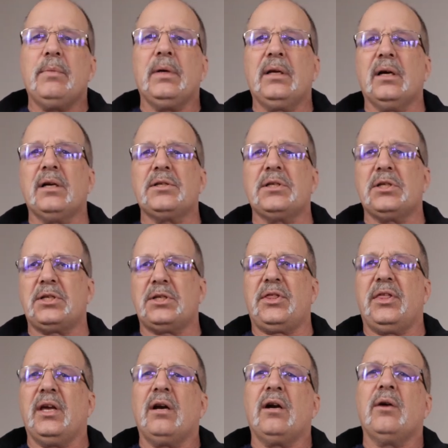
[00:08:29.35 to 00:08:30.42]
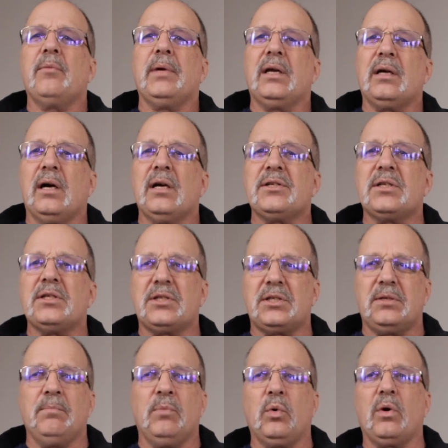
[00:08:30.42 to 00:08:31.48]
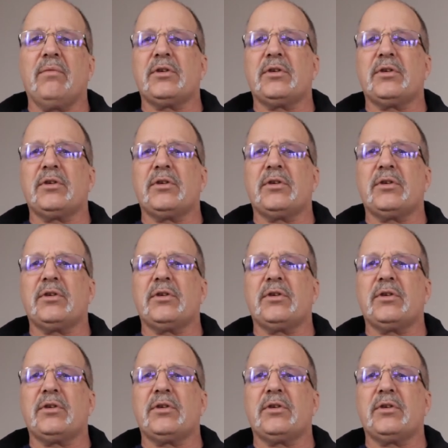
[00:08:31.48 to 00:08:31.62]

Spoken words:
because it's thinner, because it's more